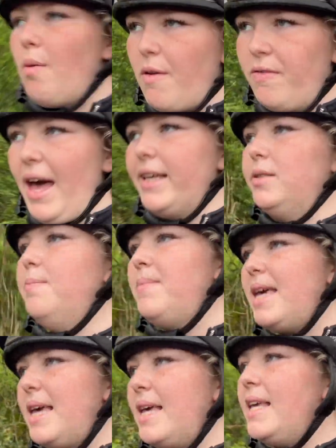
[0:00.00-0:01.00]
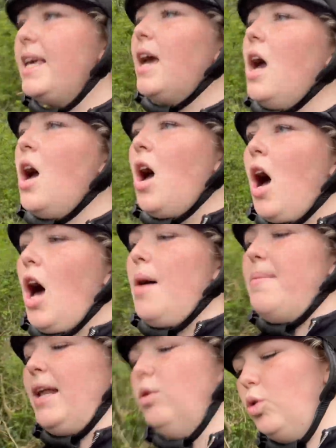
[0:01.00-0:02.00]
if that's me.
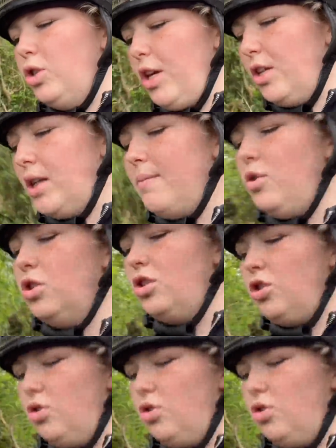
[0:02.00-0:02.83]
And also because I'm used to